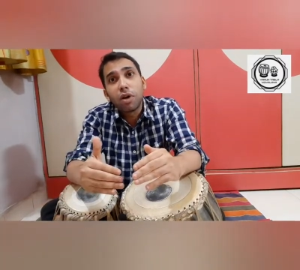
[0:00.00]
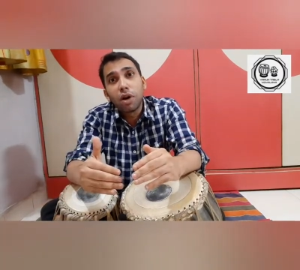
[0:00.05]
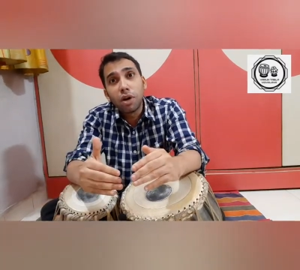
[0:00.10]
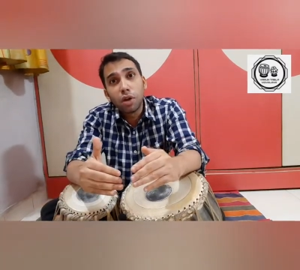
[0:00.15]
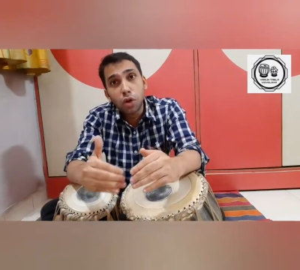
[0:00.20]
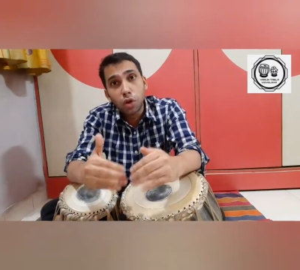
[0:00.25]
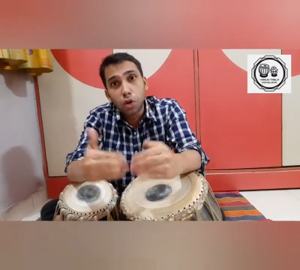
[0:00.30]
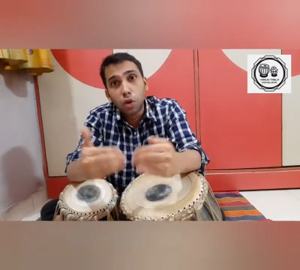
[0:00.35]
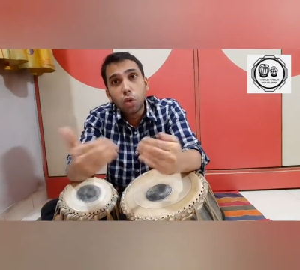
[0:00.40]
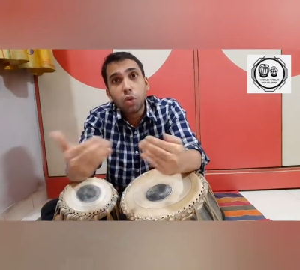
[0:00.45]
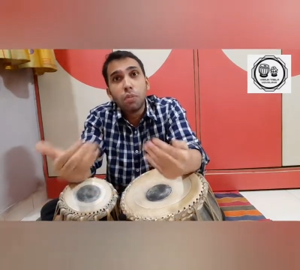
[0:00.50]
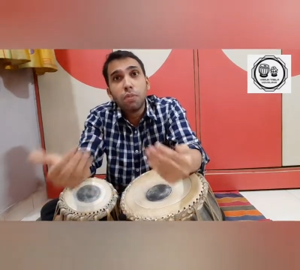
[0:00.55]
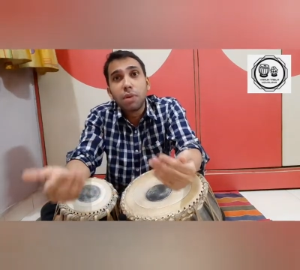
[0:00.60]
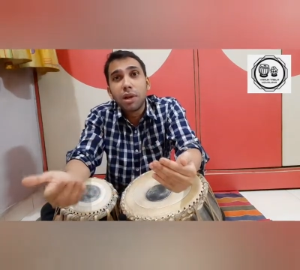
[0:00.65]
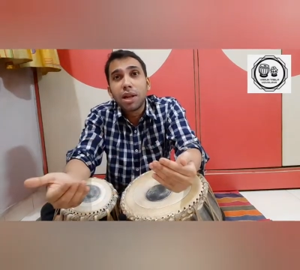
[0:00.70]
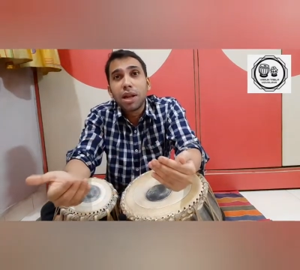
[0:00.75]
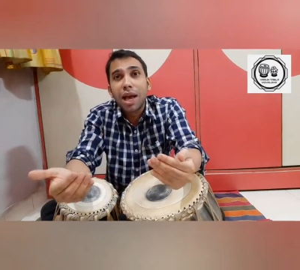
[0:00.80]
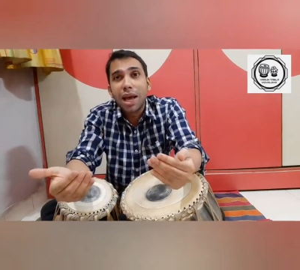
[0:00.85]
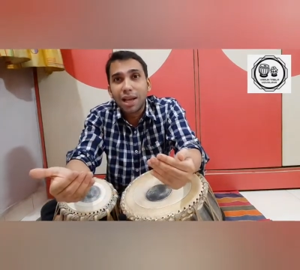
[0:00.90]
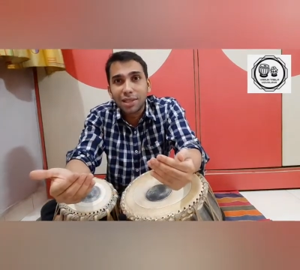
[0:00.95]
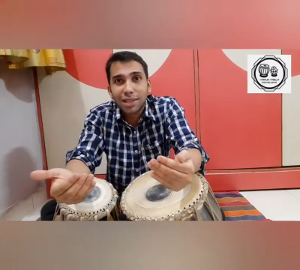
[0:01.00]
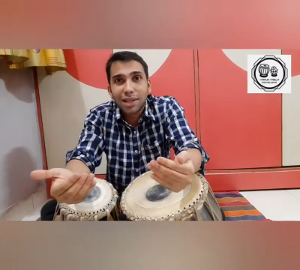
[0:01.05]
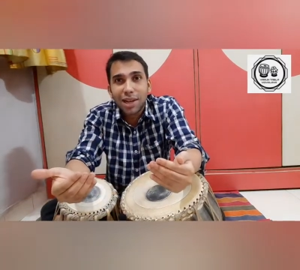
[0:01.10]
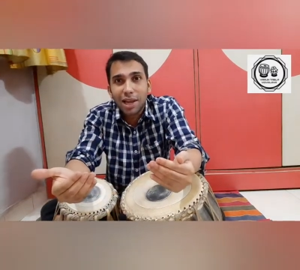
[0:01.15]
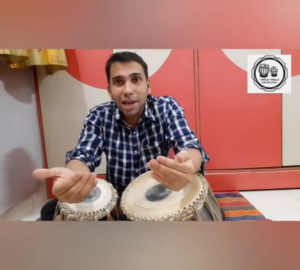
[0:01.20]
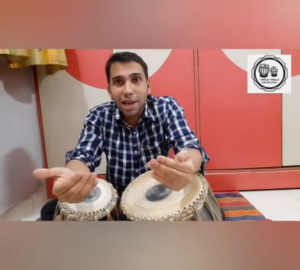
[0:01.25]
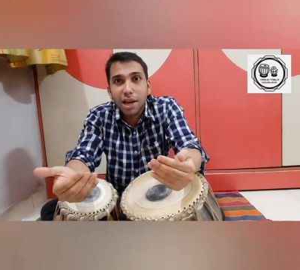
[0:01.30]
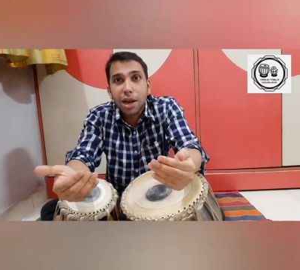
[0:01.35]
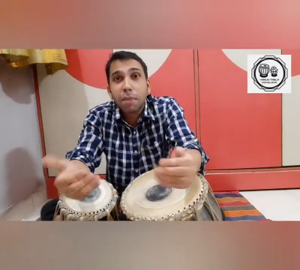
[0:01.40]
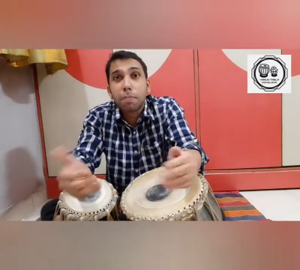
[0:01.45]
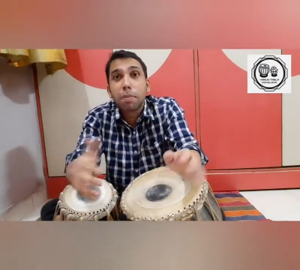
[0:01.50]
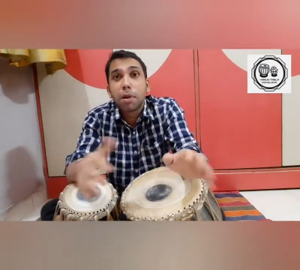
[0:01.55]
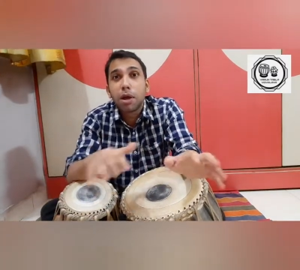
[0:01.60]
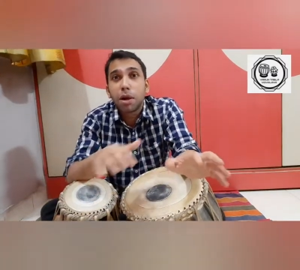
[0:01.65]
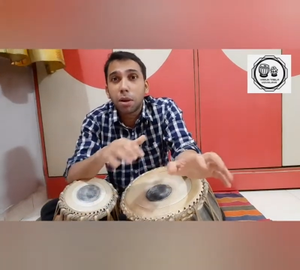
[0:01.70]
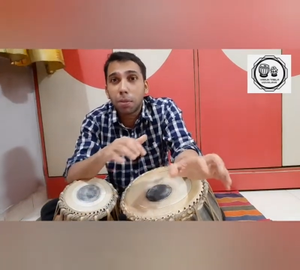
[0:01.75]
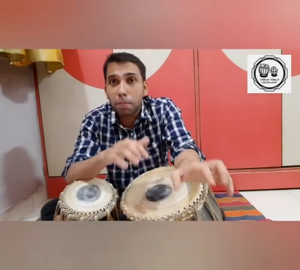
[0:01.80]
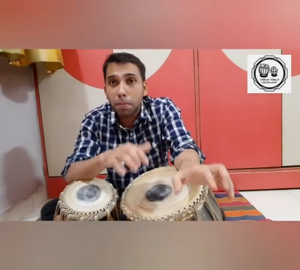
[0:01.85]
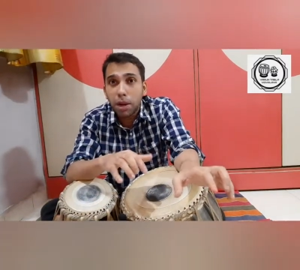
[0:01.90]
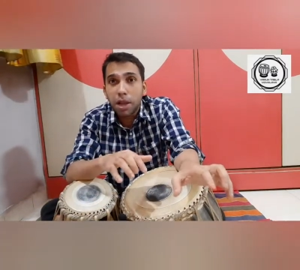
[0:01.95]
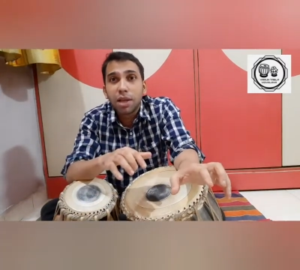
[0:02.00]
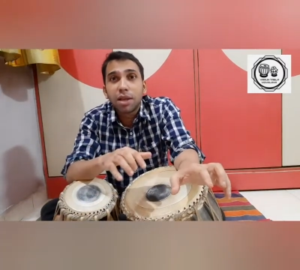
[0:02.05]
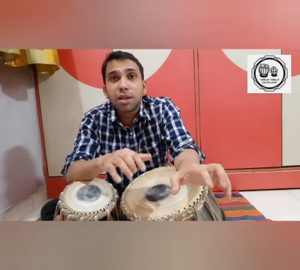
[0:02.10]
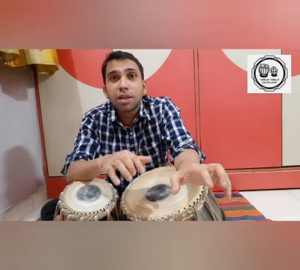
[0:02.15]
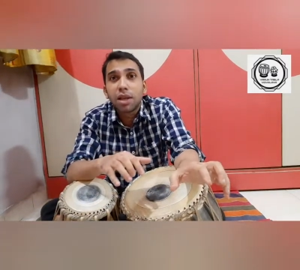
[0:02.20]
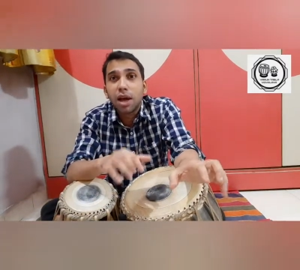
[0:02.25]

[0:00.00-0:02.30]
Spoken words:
a human as a lehra player playing